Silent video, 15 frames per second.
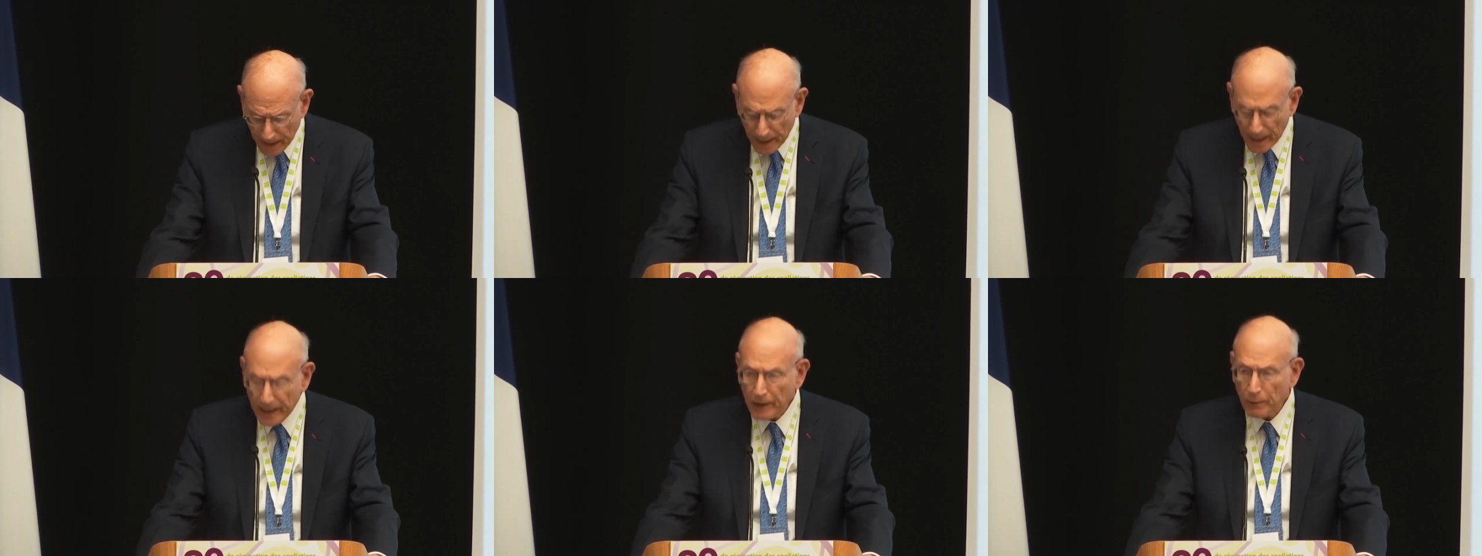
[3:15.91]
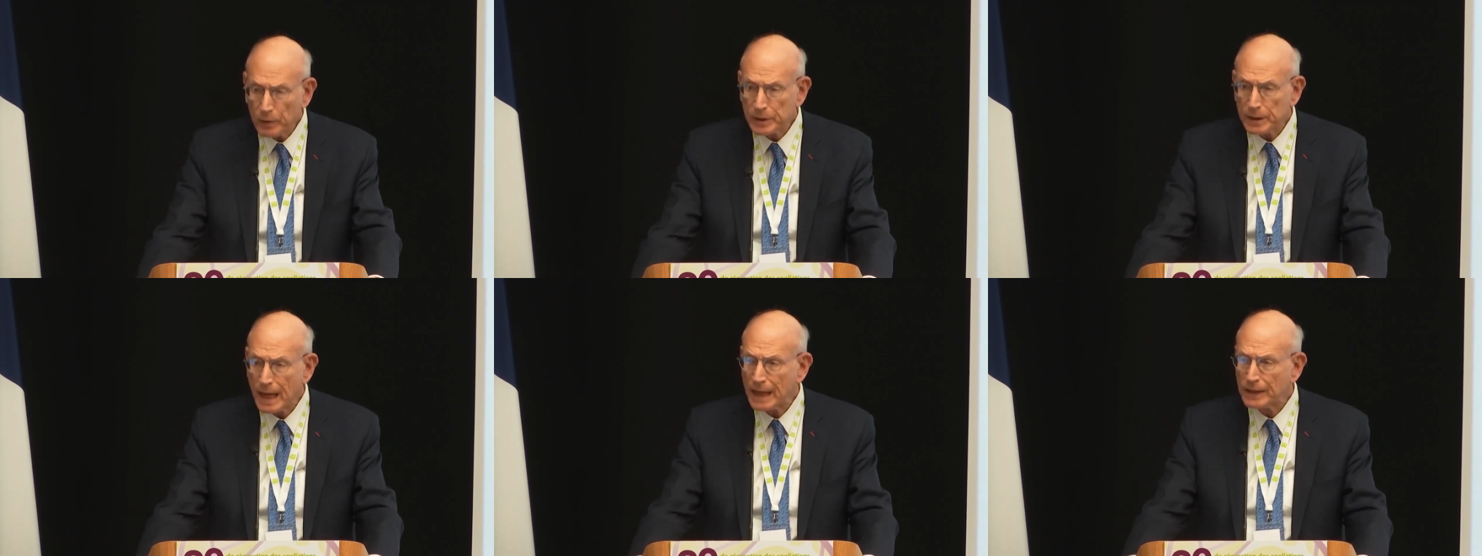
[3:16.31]
And it was
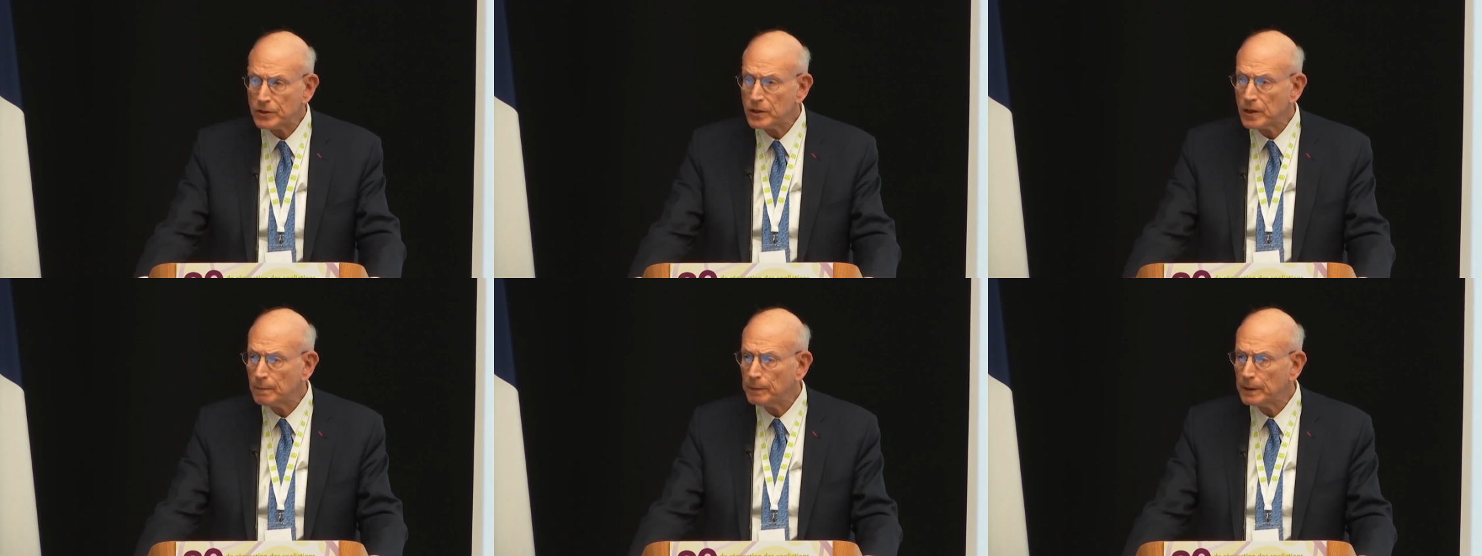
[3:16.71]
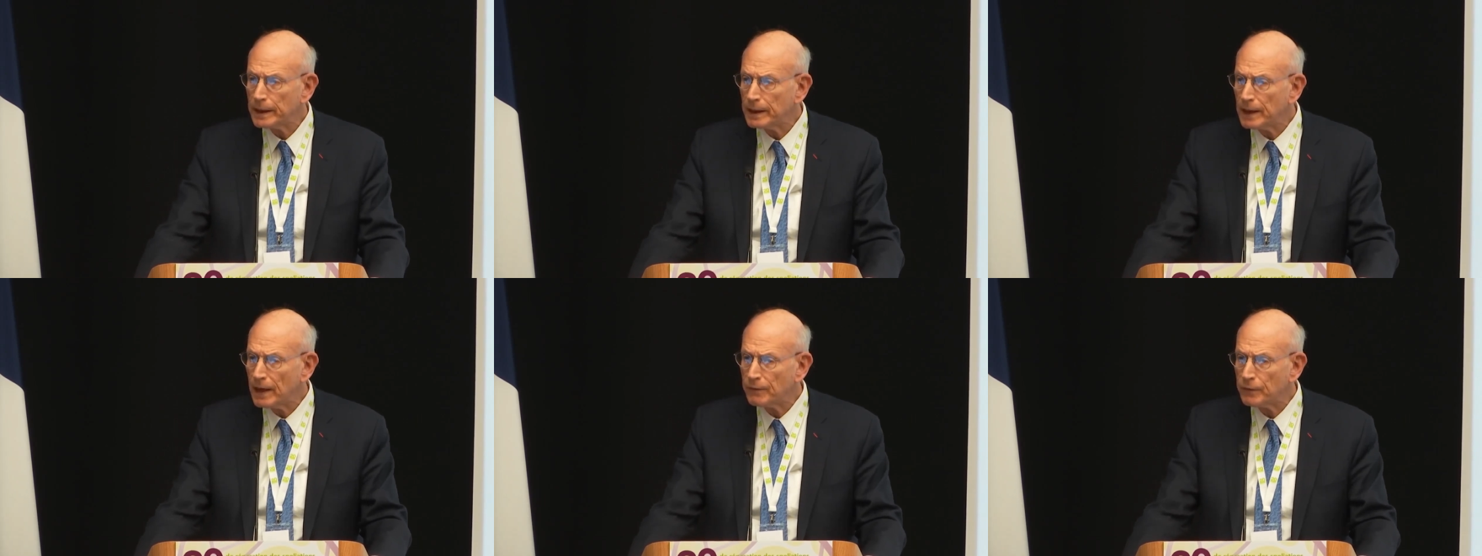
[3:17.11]
not simply an
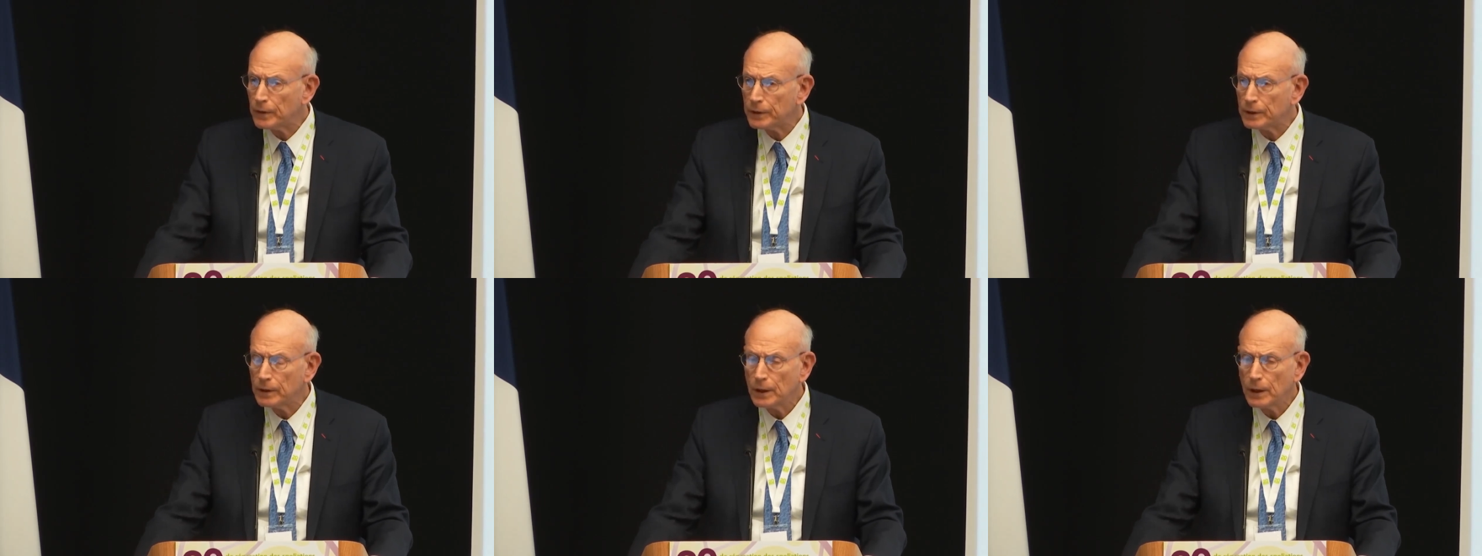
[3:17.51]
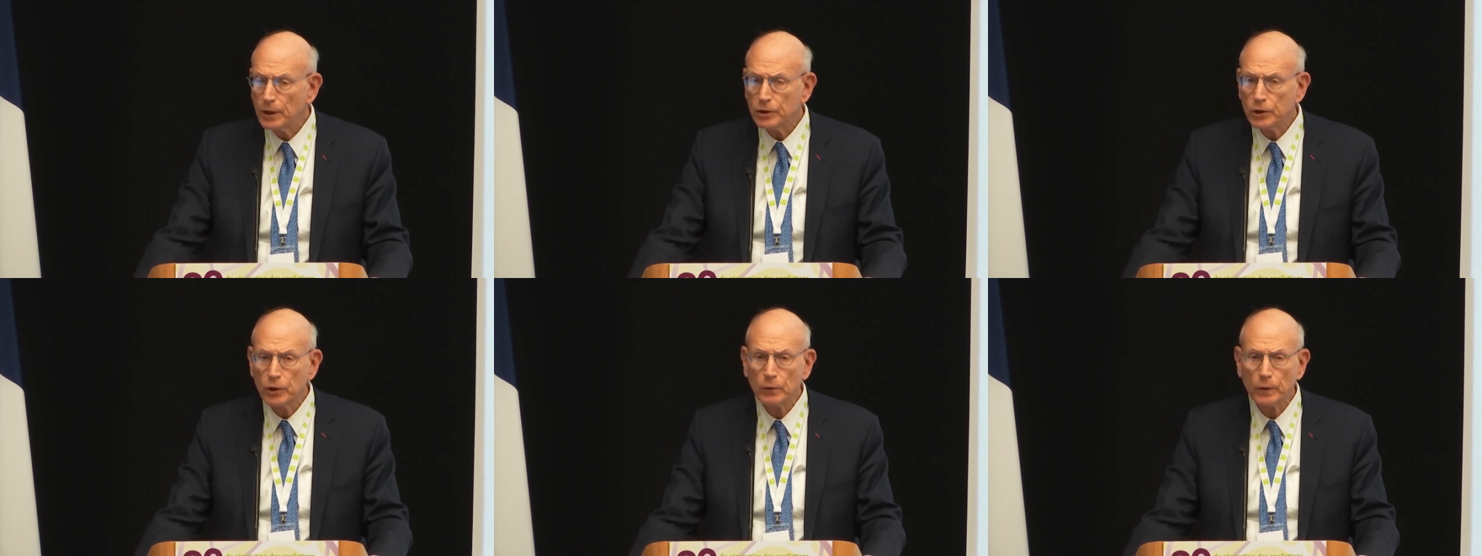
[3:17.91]
effort
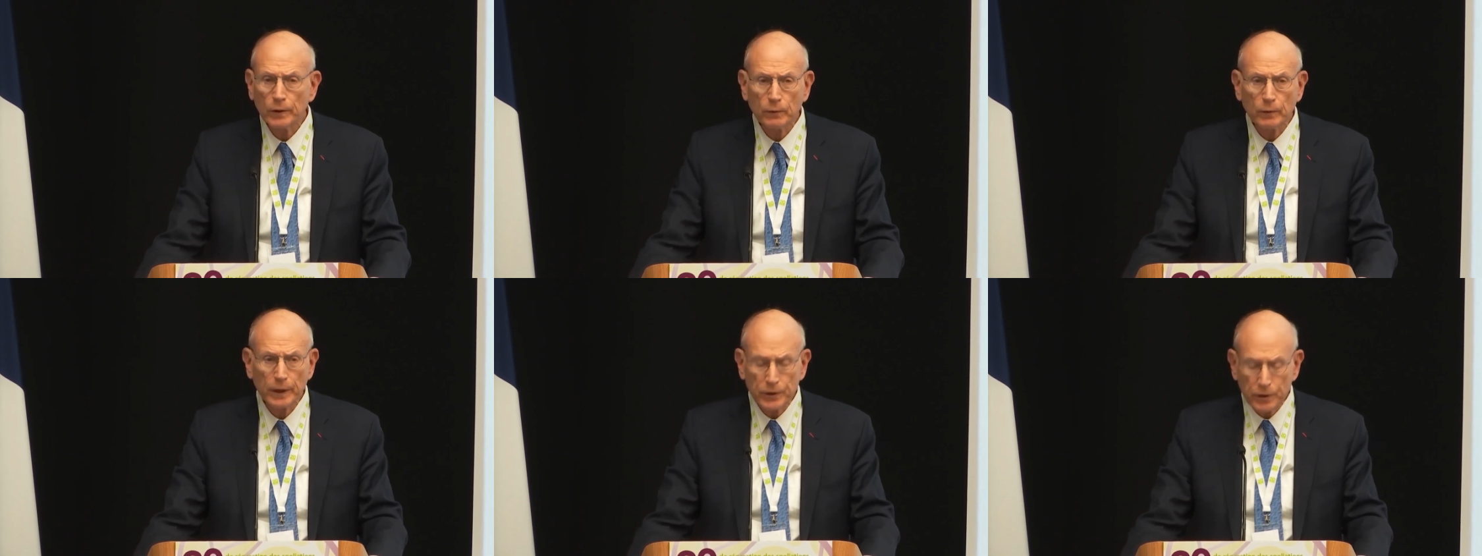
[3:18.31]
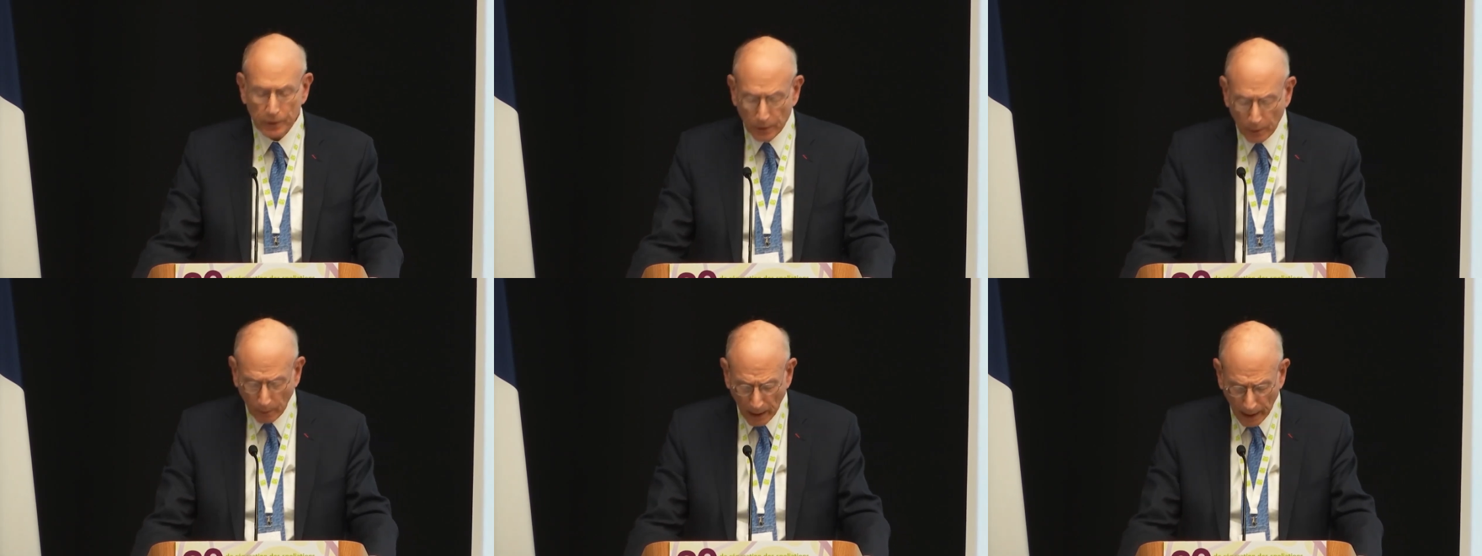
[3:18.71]
to enrich
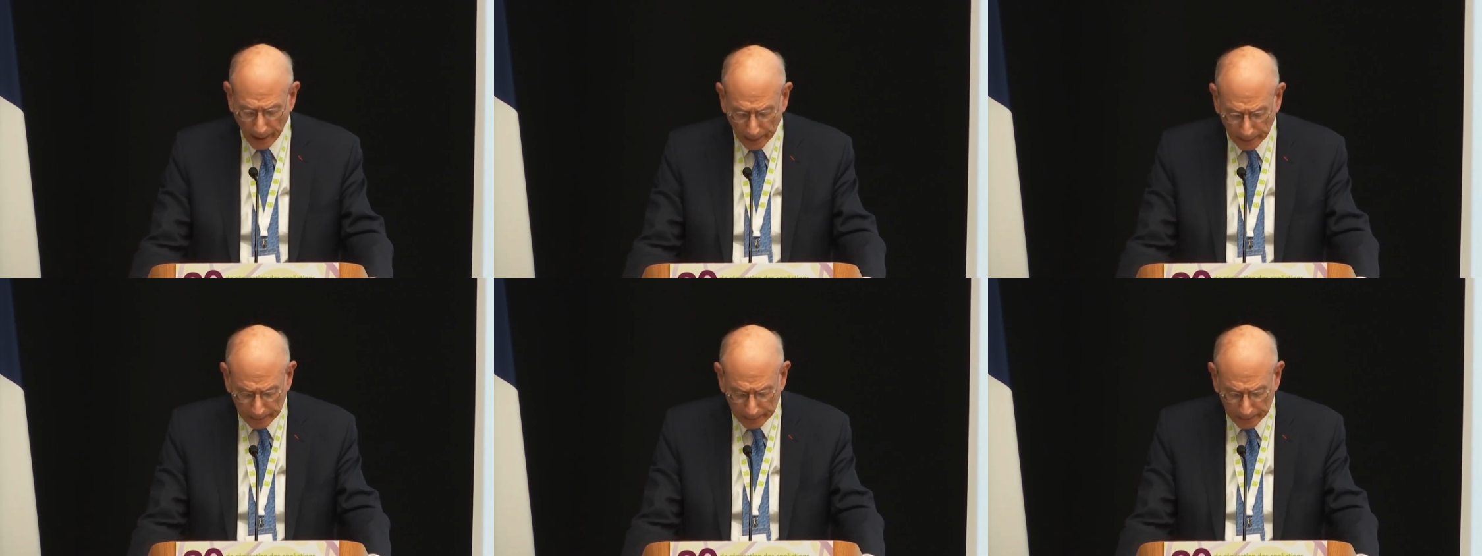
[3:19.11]
the Reich,